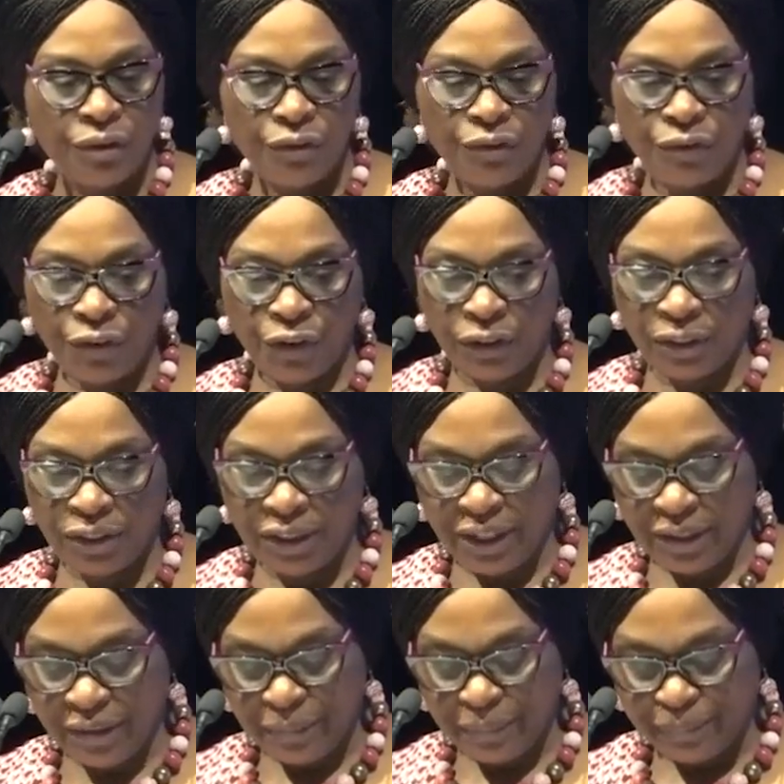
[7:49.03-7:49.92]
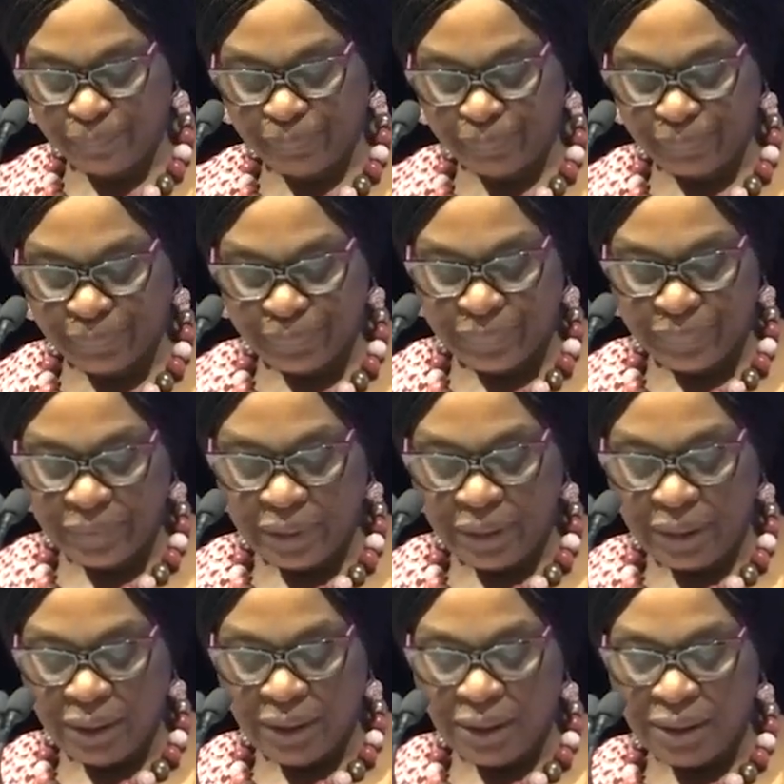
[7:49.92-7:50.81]
Fourthly,
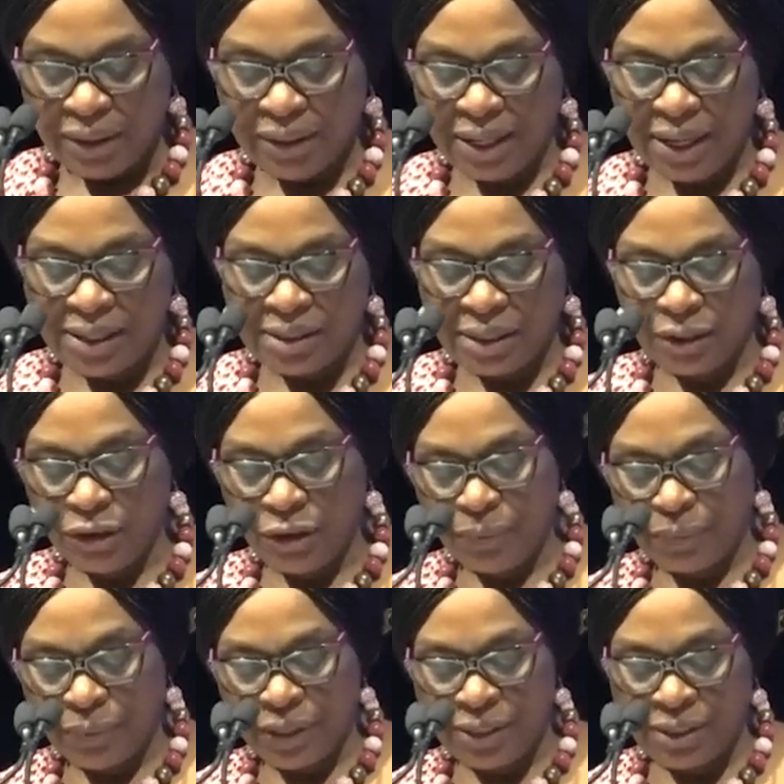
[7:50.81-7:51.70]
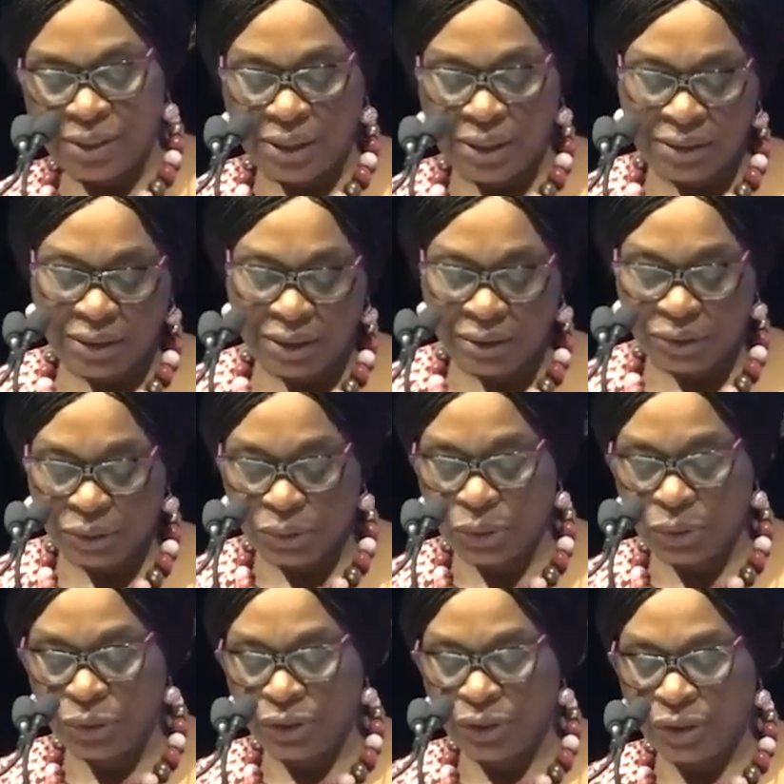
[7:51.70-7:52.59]
there is an unprecedented
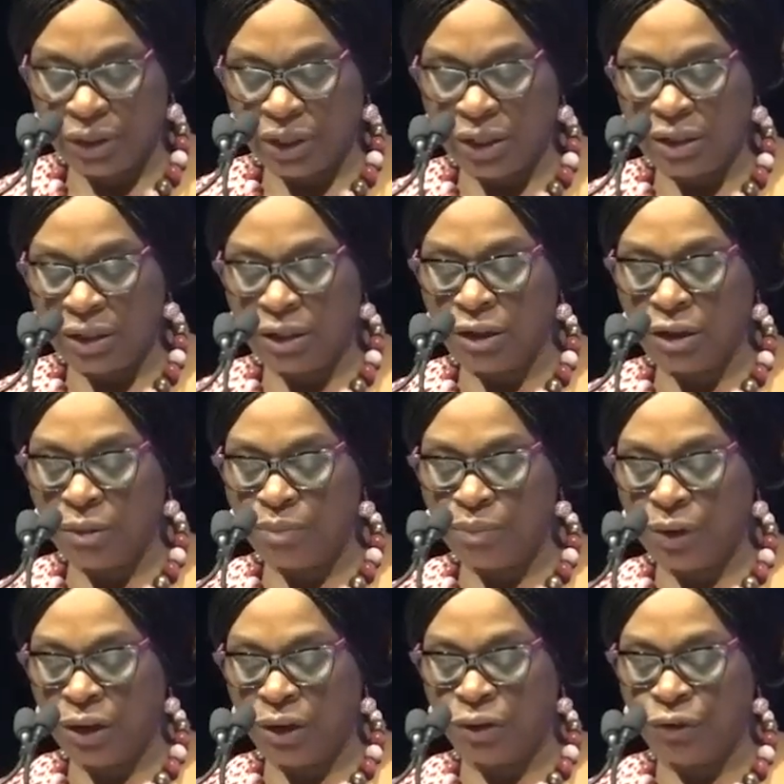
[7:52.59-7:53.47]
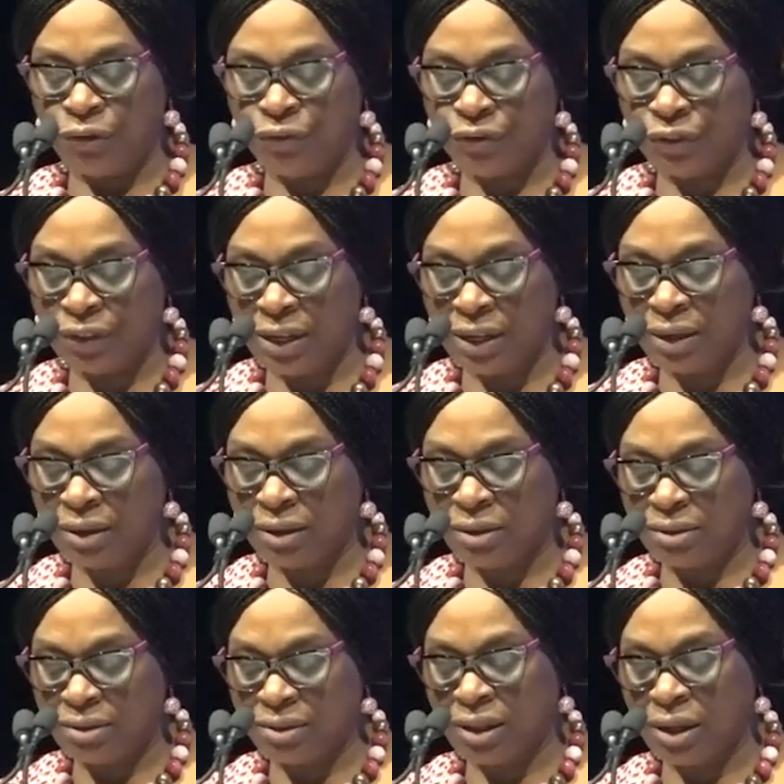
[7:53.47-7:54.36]
growth in the number of tech
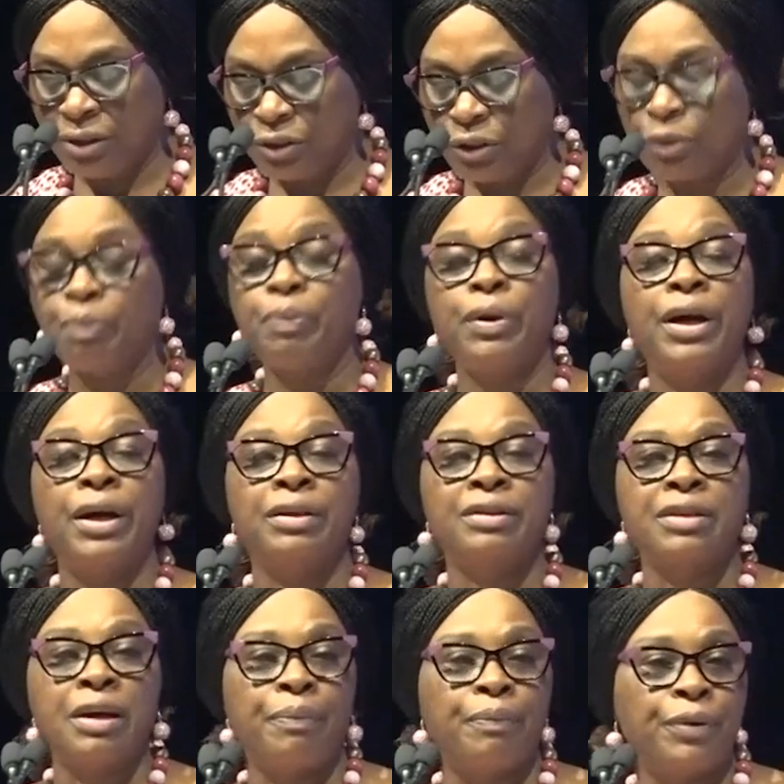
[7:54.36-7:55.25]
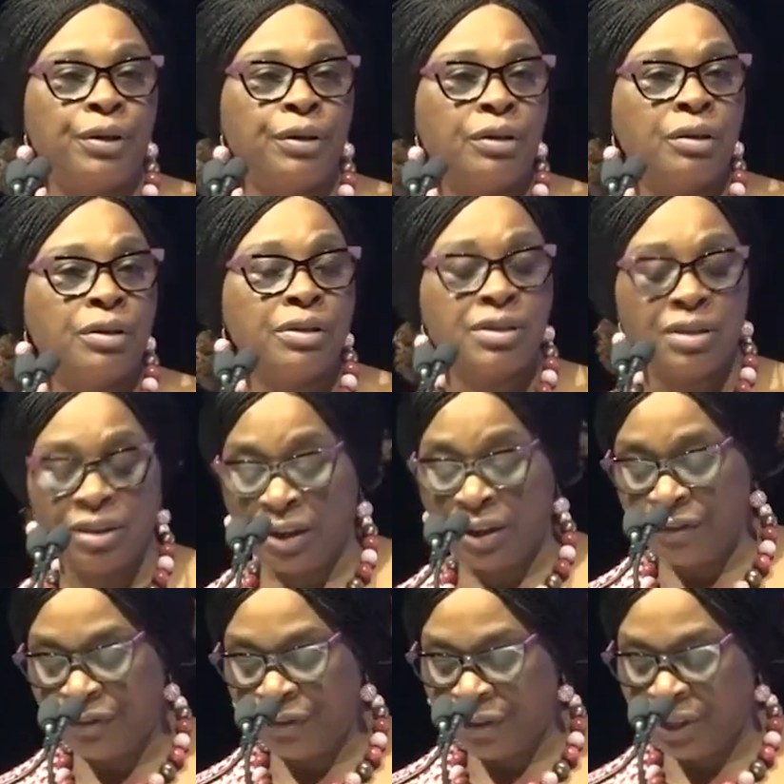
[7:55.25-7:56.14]
startup entrepreneurs in
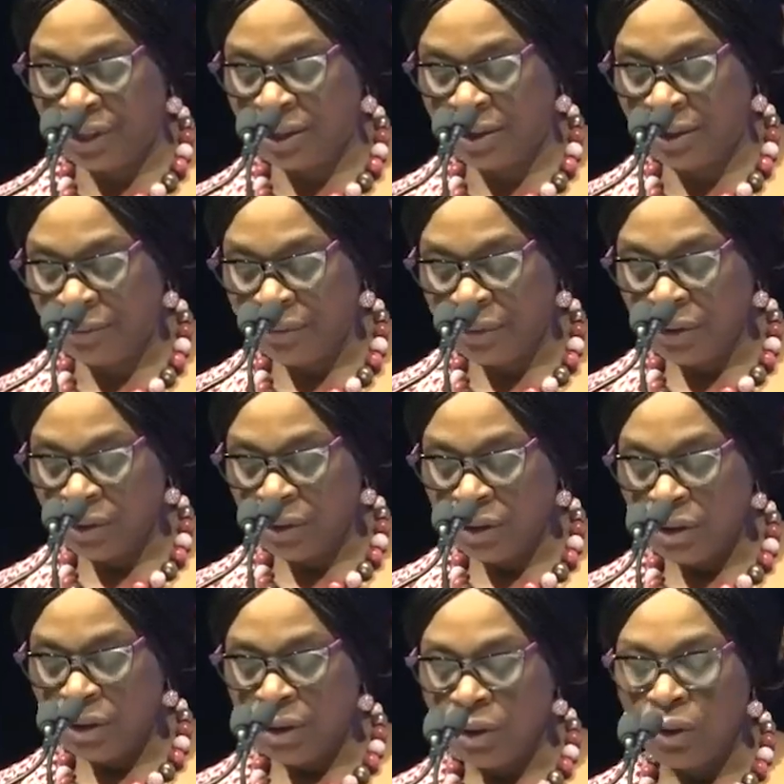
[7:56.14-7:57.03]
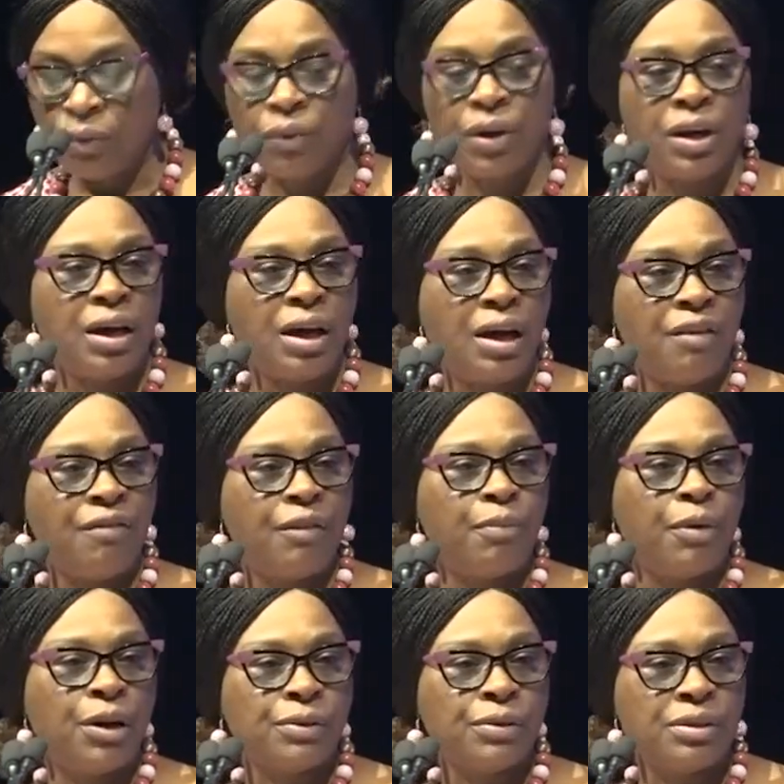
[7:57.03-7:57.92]
Africa. We have
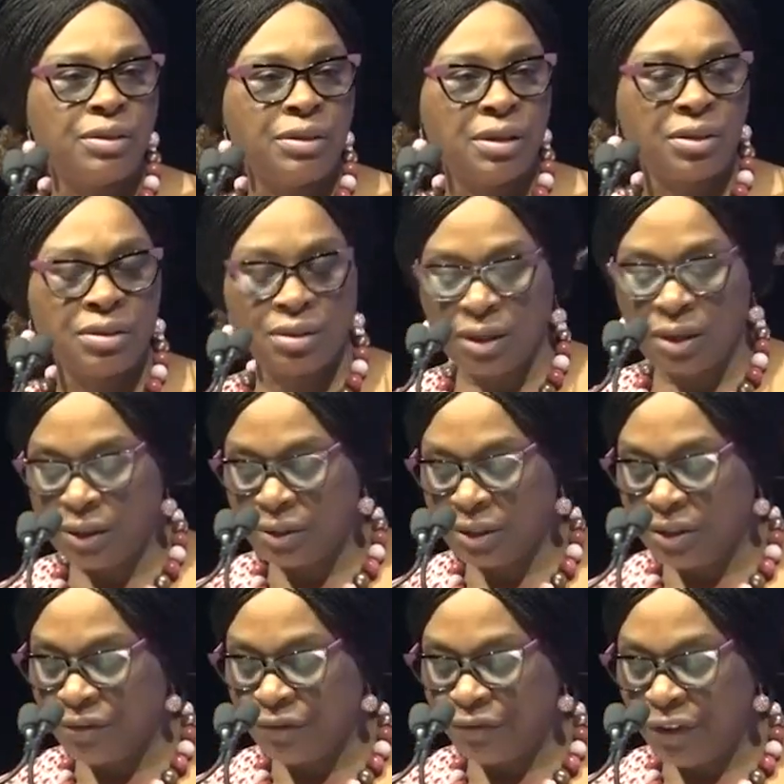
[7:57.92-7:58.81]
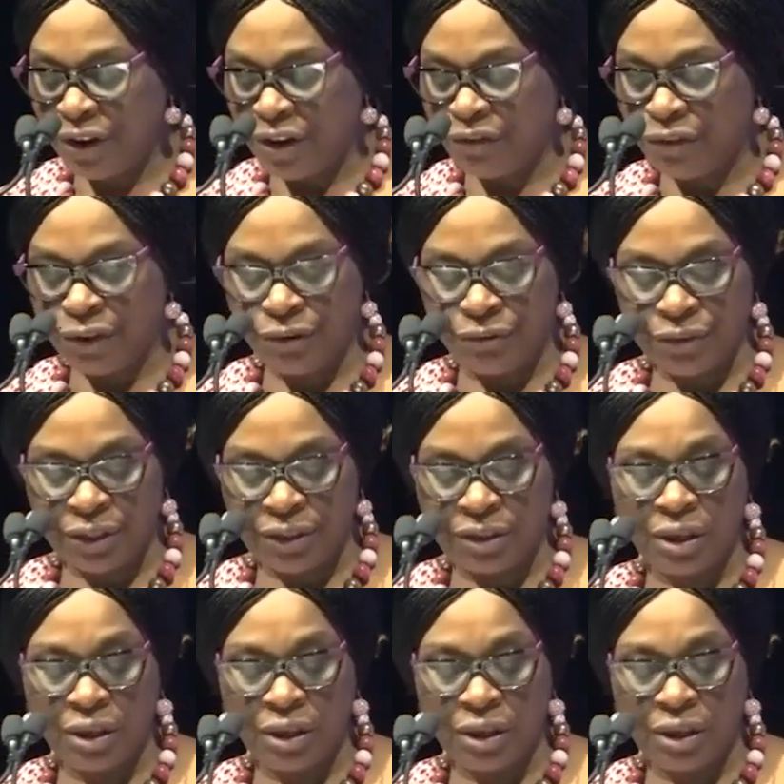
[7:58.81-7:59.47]
about 6,500